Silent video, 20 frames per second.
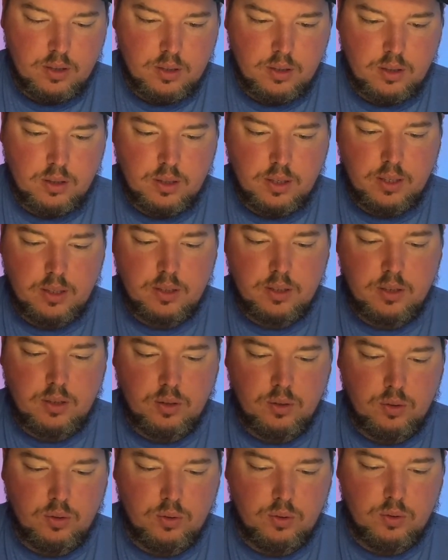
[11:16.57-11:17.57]
Let's
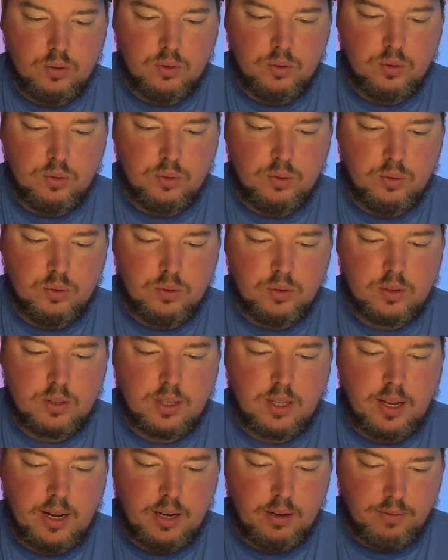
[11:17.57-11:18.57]
do
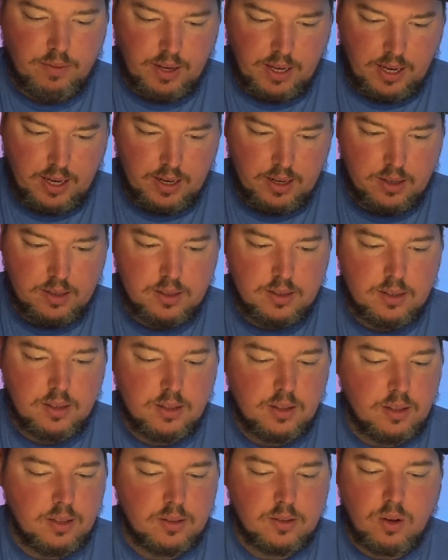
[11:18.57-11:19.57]
sleight of hand.
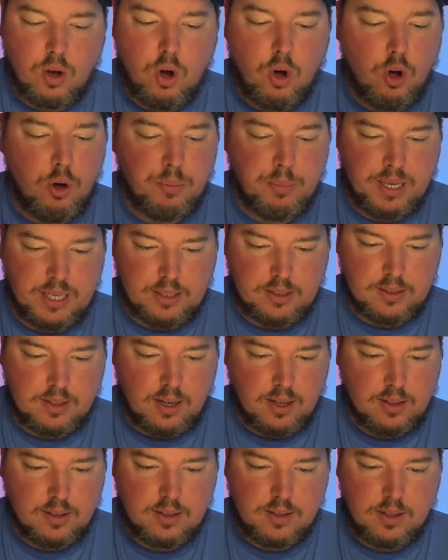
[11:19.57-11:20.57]
This all makes
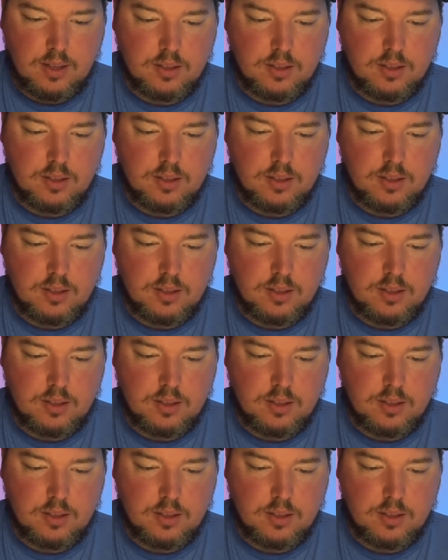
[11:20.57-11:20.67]
sense.